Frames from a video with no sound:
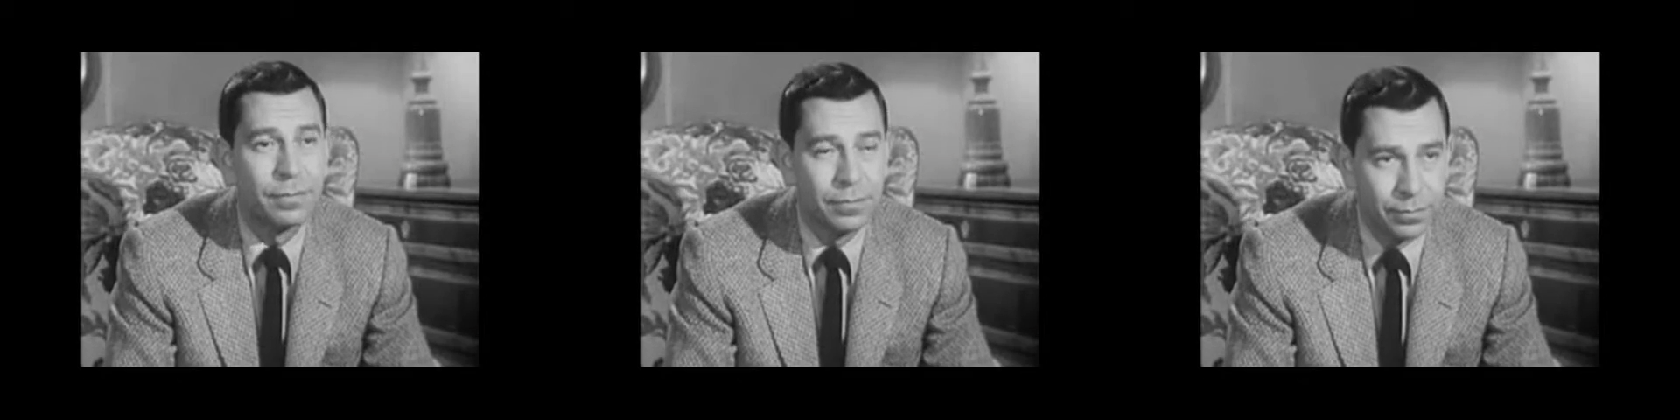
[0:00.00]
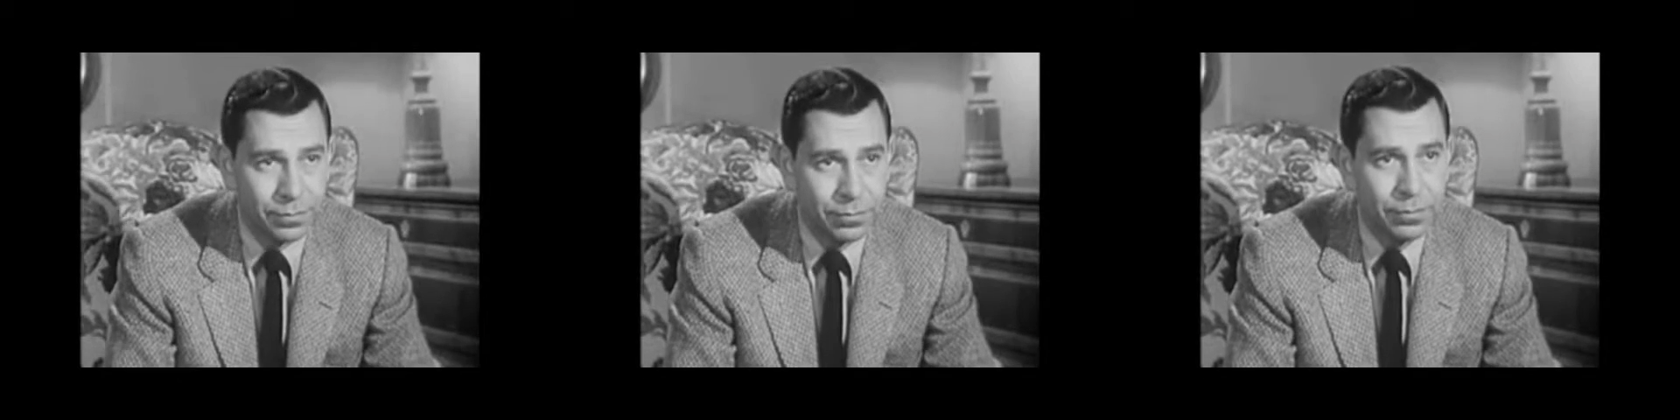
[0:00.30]

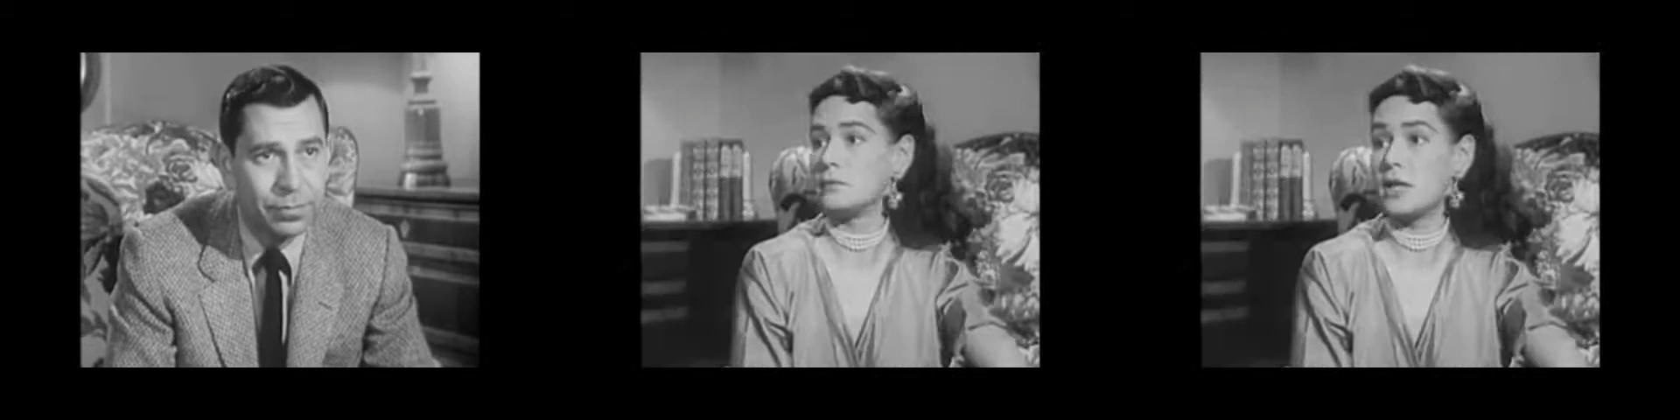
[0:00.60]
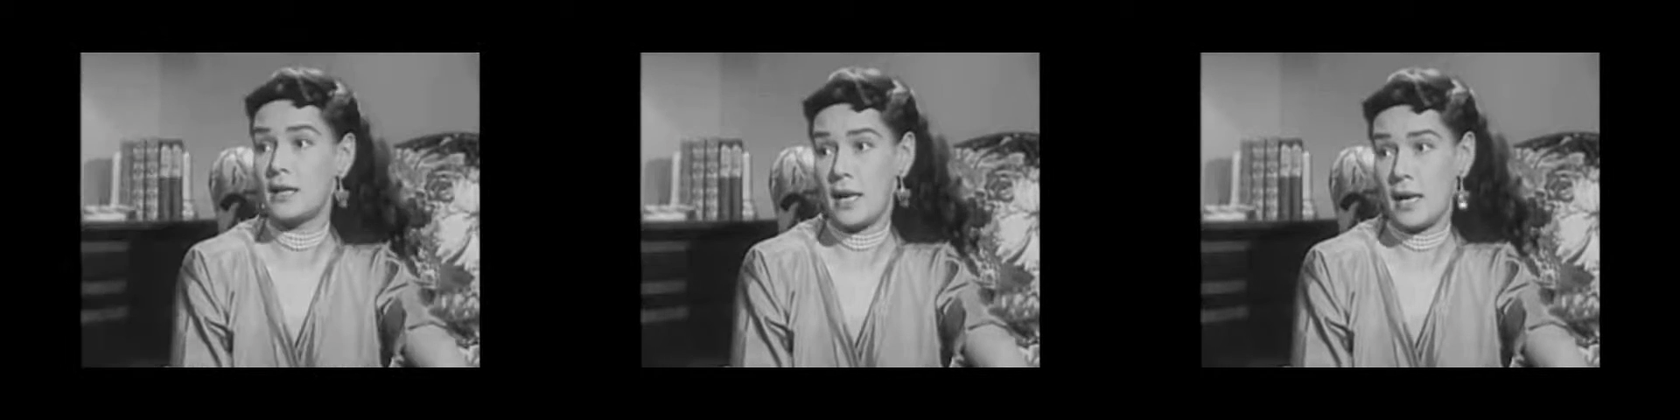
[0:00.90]
Mm-hmm.
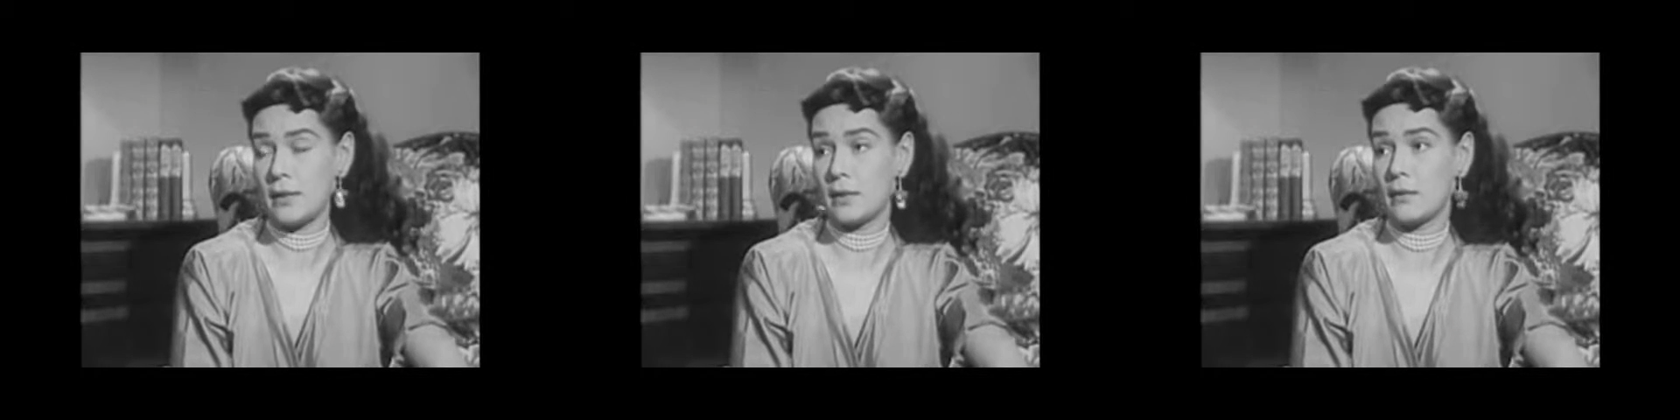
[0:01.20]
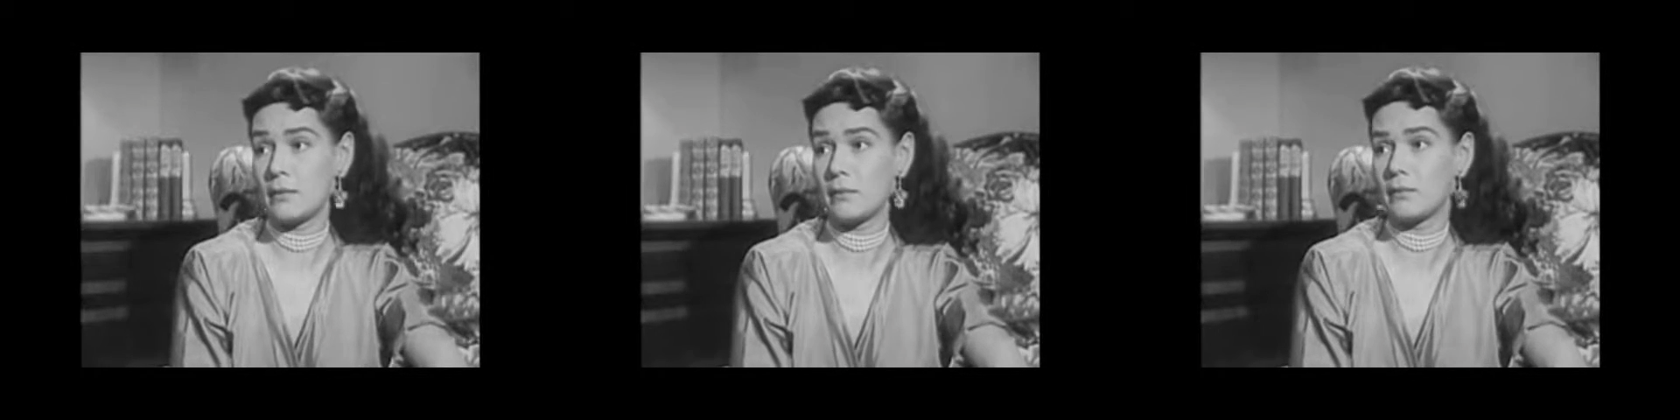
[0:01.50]
Didn't
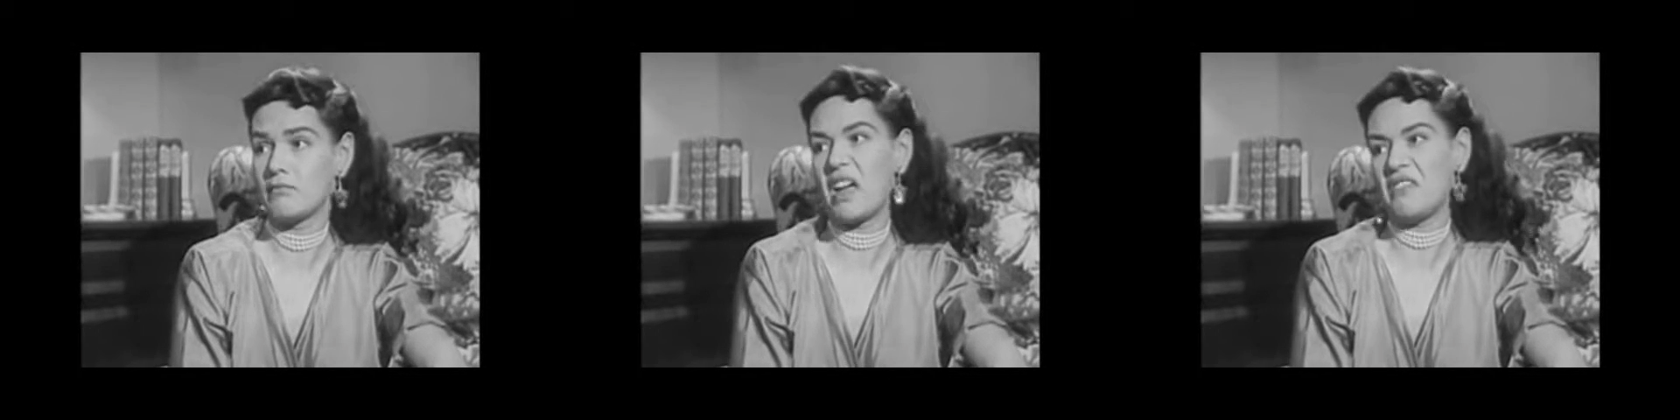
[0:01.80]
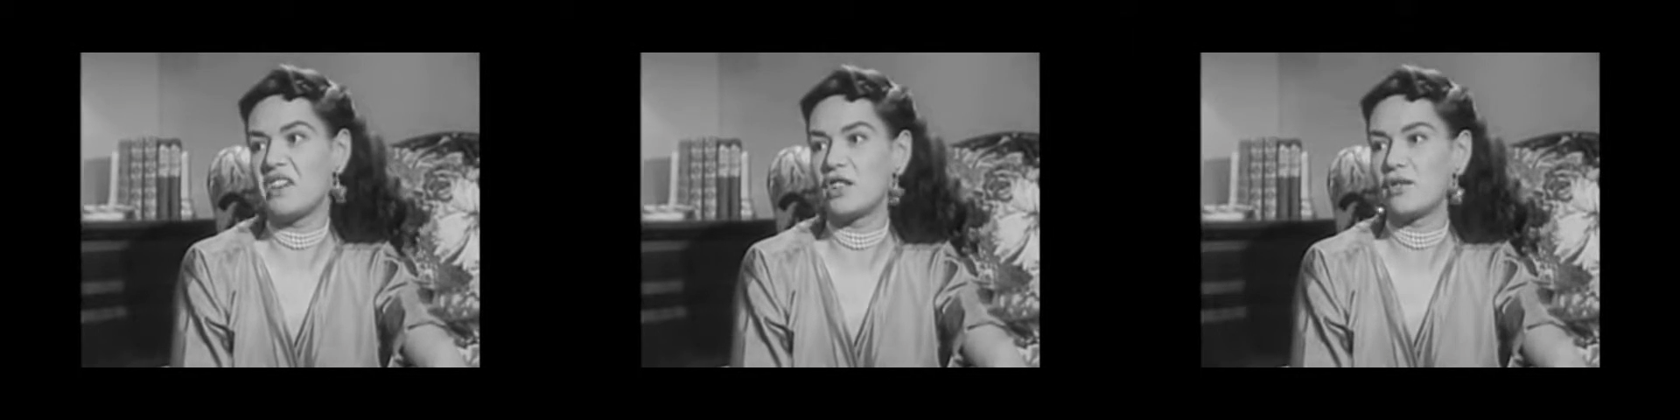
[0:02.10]
answer. I
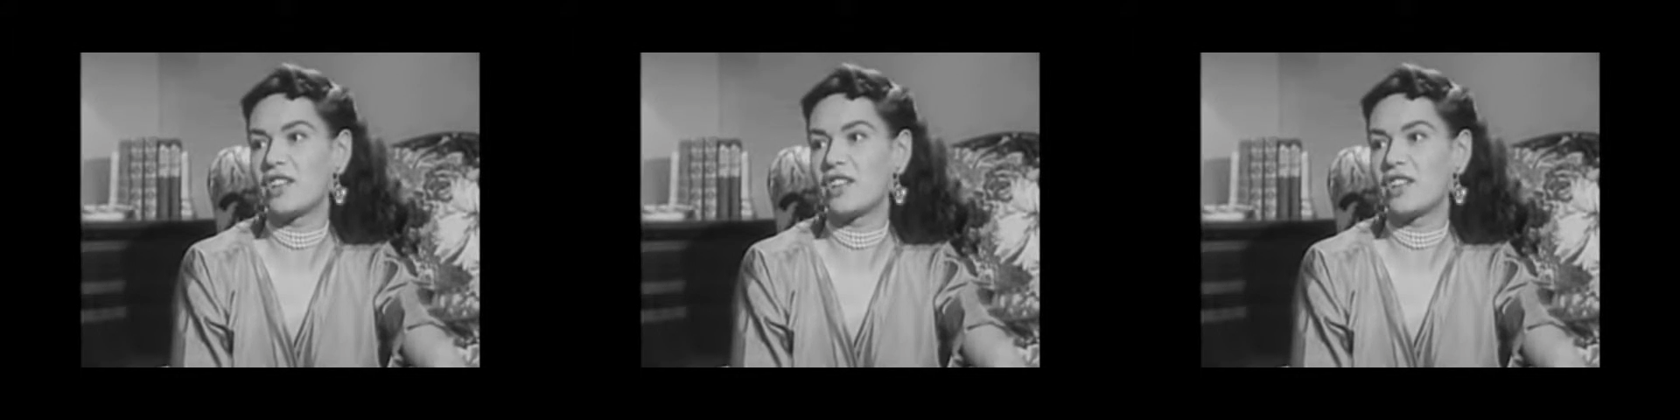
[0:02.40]
figured to